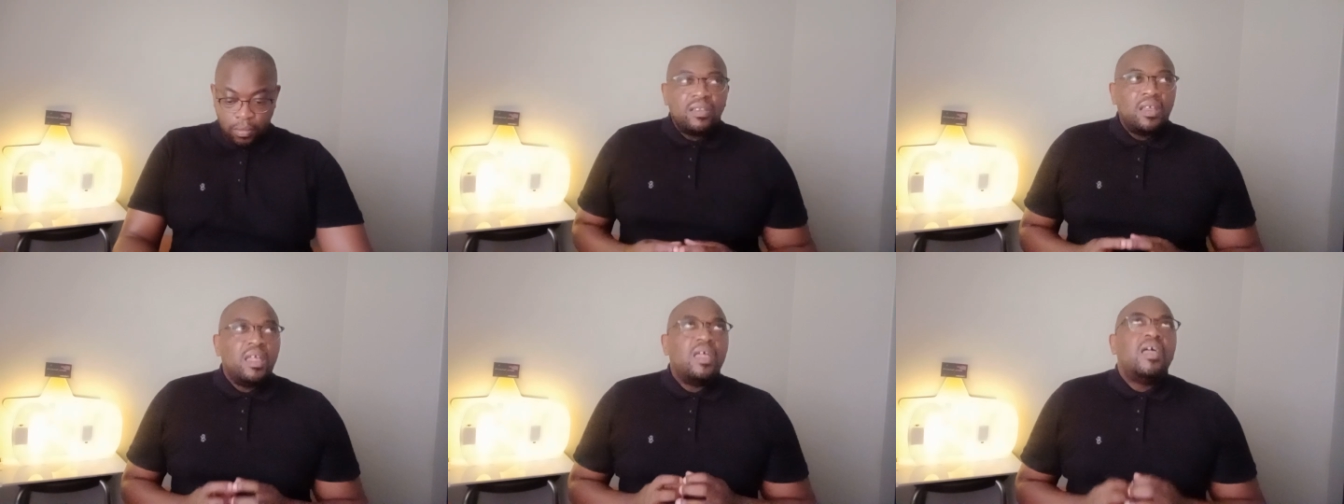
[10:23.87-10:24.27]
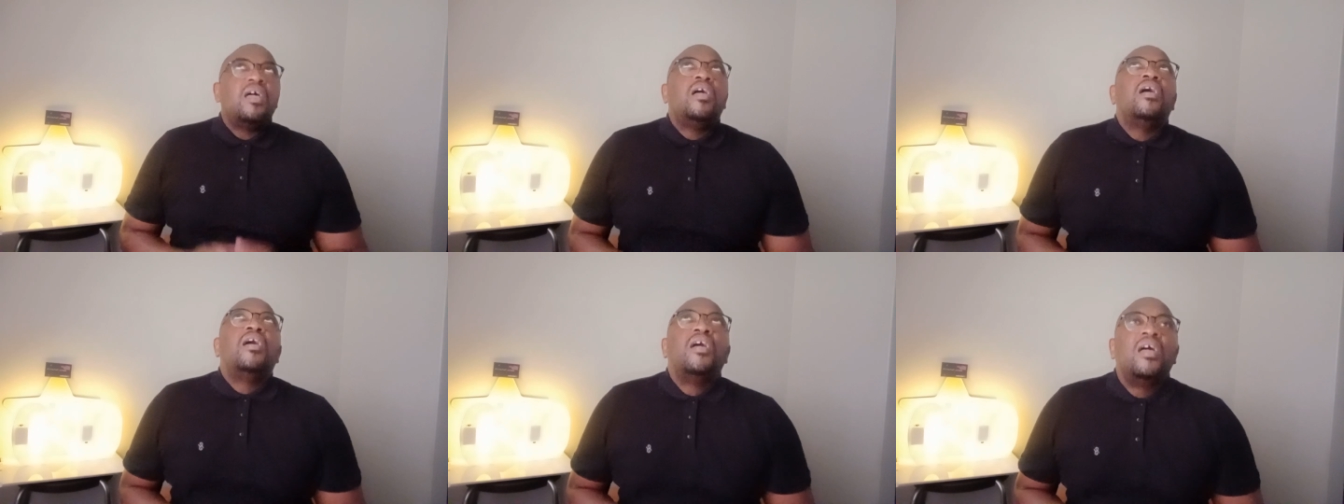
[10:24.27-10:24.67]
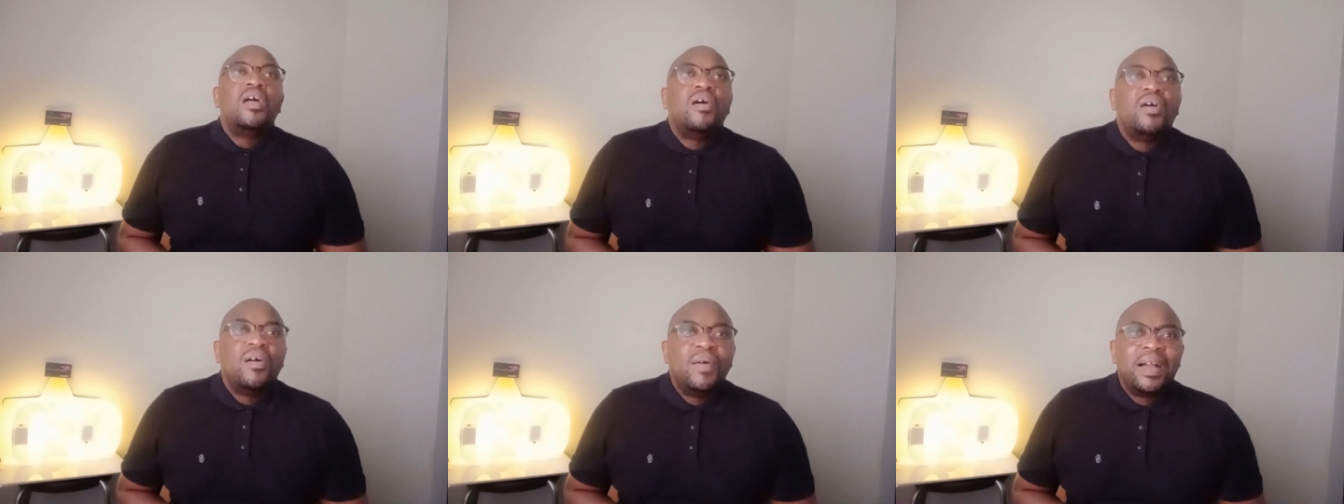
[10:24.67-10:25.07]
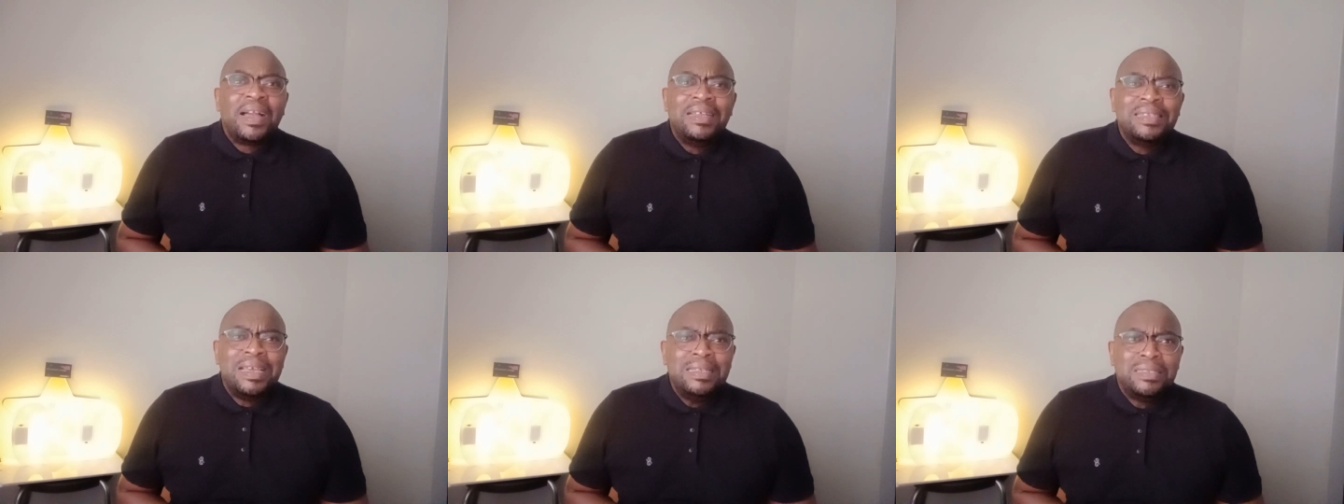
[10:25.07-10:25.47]
Why
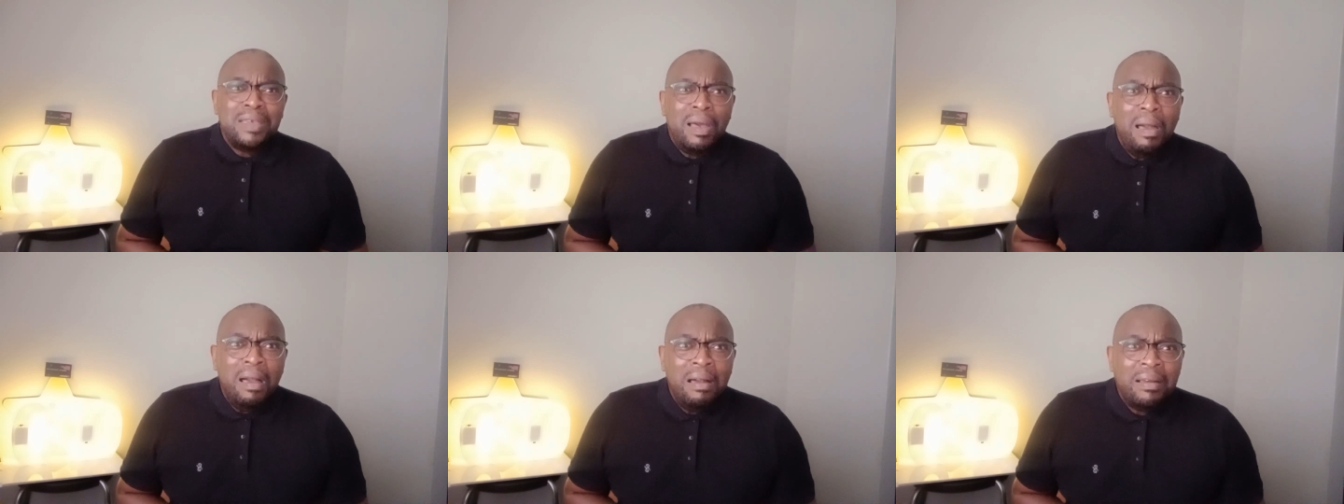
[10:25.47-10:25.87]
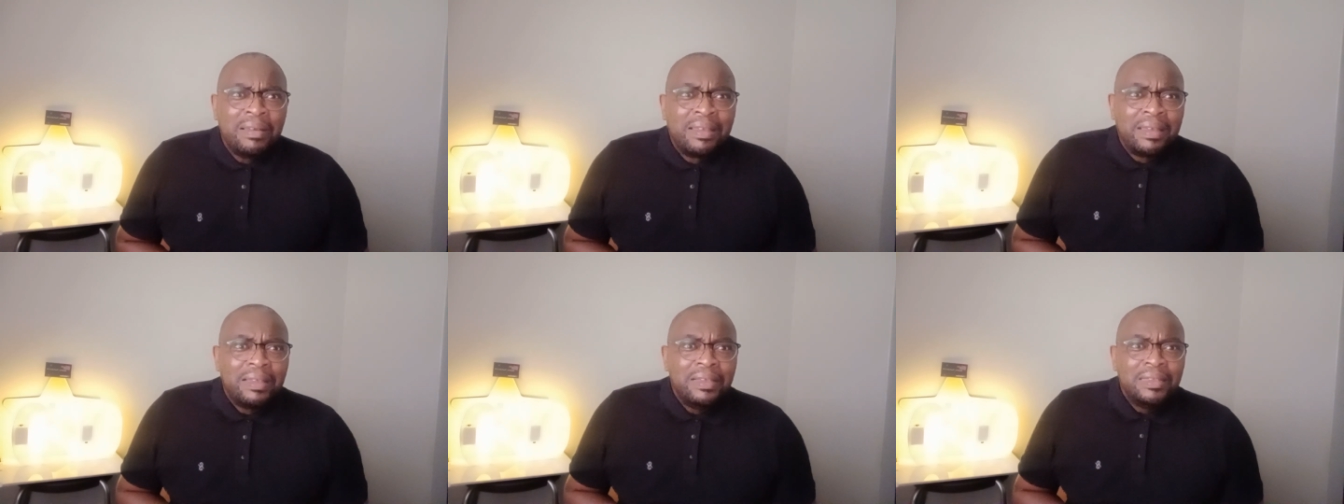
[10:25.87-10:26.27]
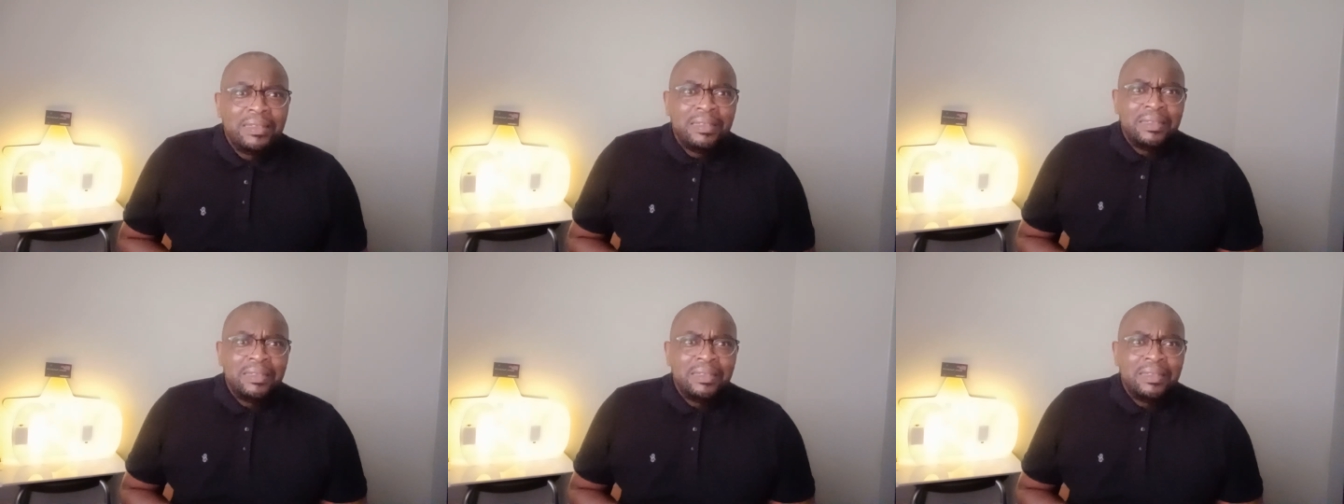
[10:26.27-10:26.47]
can't I talk?